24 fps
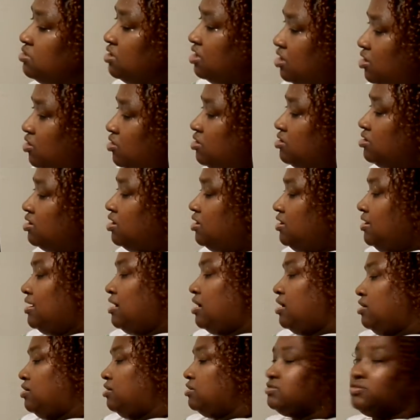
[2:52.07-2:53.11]
Hold on,
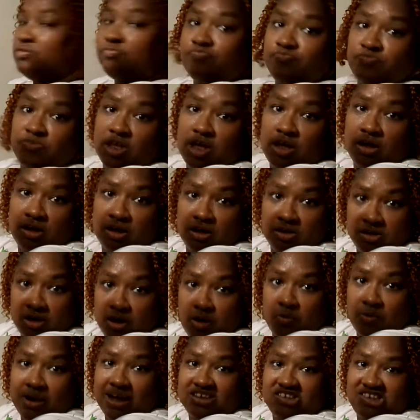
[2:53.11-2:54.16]
y'all. Hold
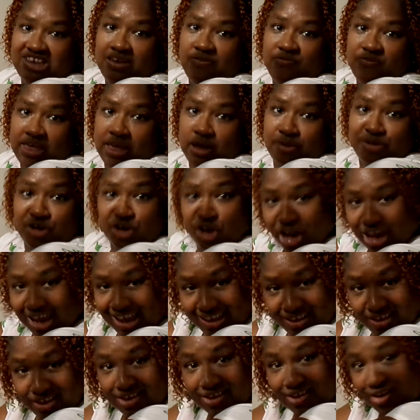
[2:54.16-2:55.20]
on, YT fam,
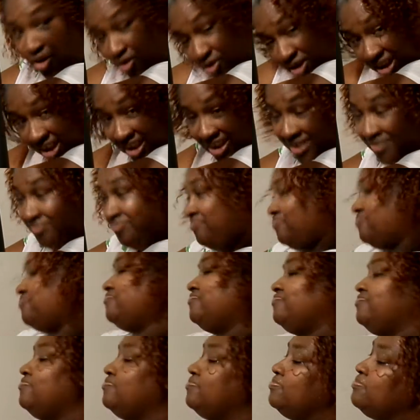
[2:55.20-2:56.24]
okay? Okay?
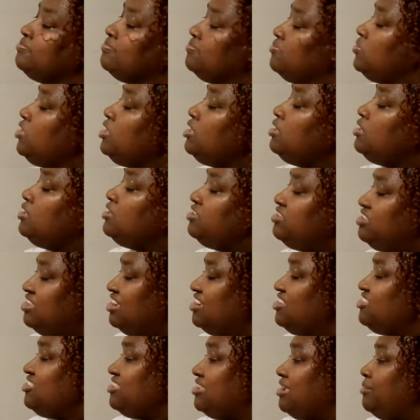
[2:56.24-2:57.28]

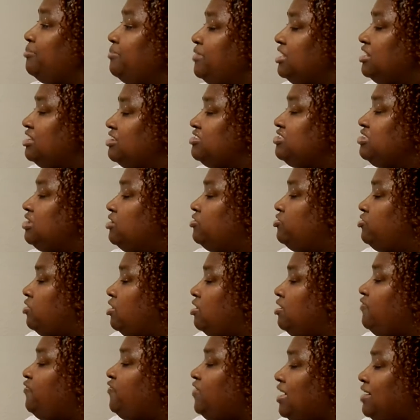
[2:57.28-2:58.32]
60 minutes and
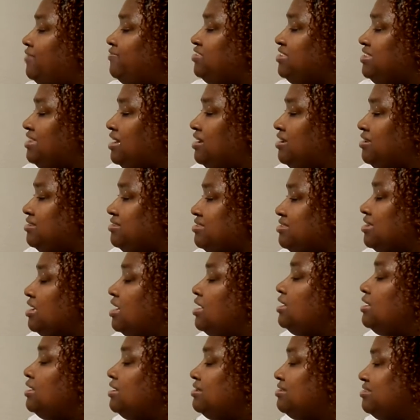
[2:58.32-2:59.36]
35 seconds.
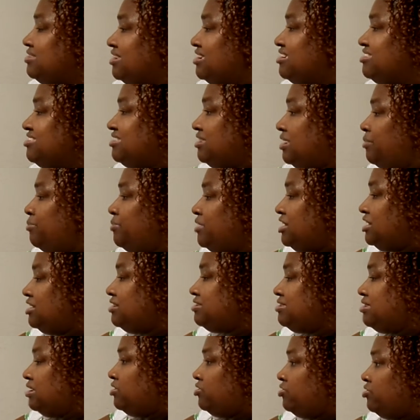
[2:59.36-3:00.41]
16
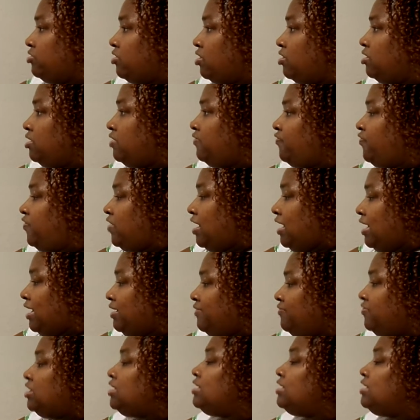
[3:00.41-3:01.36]
minutes and 35